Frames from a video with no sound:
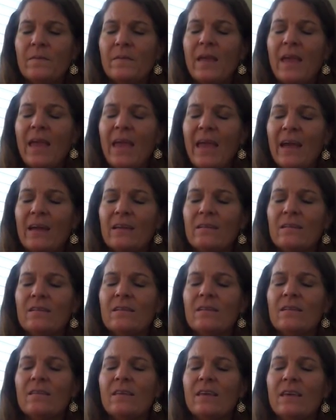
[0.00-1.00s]
and
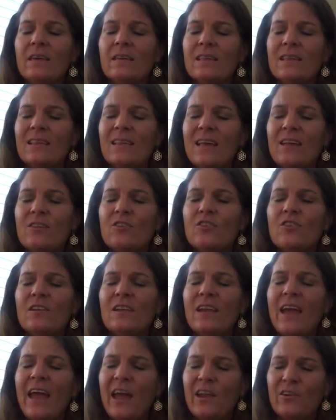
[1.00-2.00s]
the
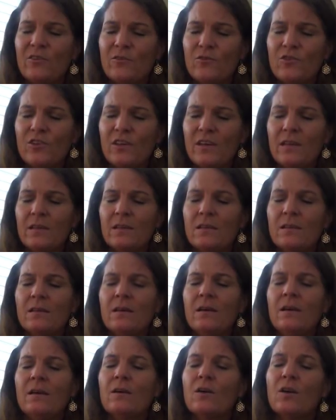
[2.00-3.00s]
Ascension energies,
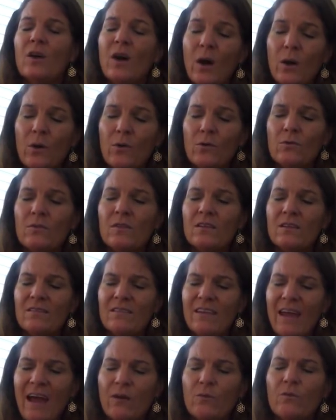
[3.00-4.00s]
codes, and
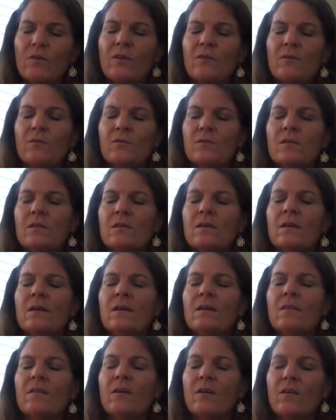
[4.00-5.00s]
downloads
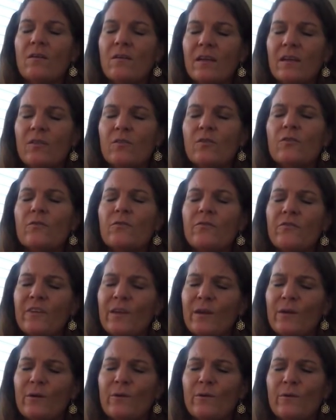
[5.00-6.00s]
that are in your
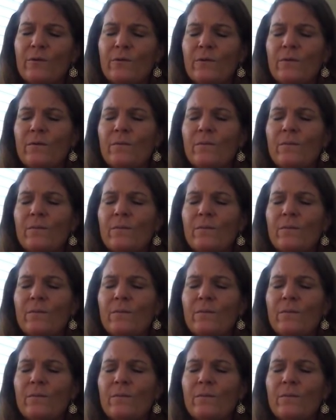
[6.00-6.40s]
field.